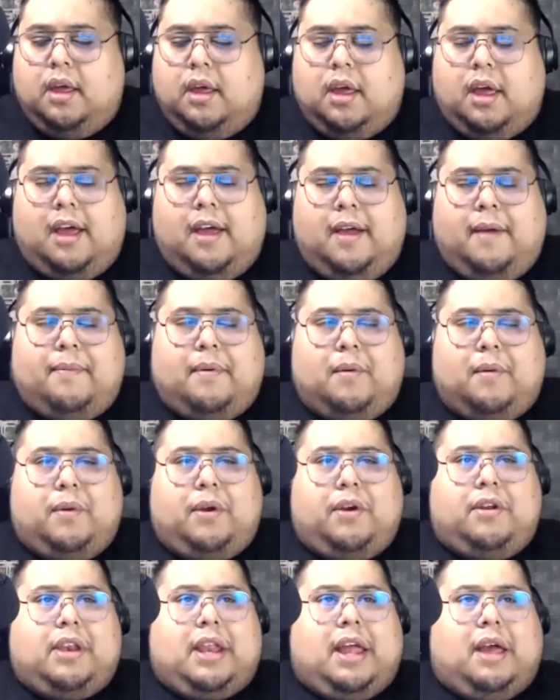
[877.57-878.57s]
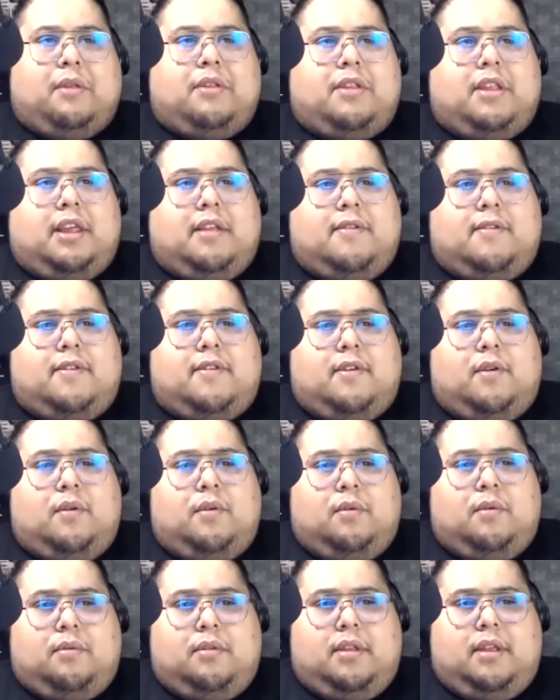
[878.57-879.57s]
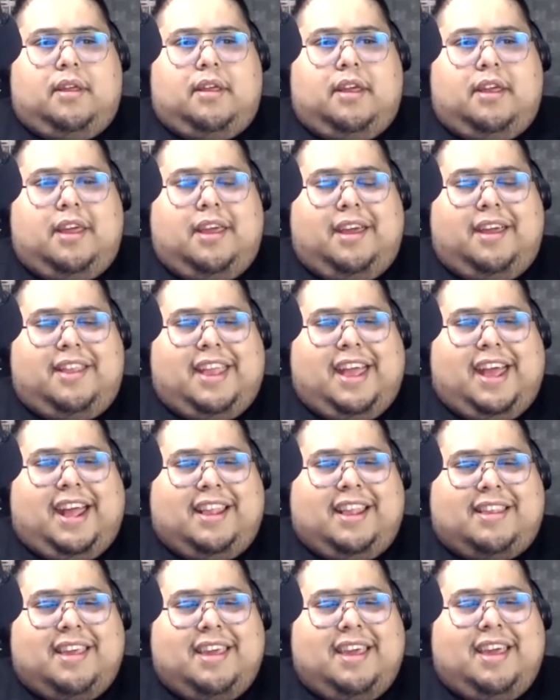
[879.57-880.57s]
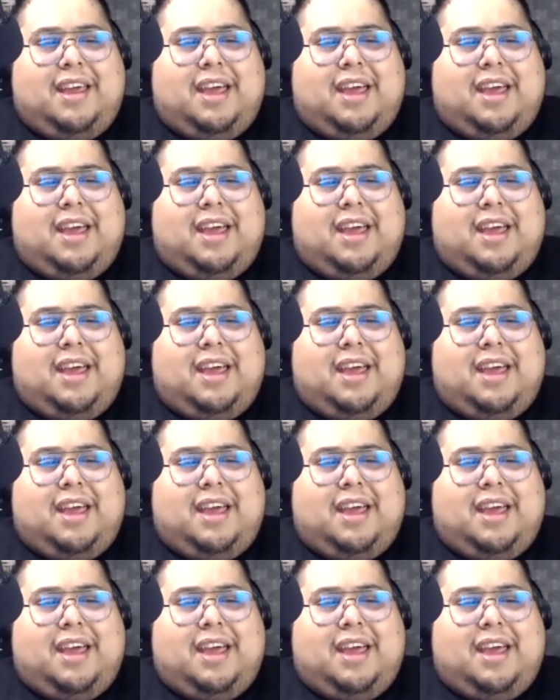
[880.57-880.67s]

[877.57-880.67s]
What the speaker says: but we're announcing soon that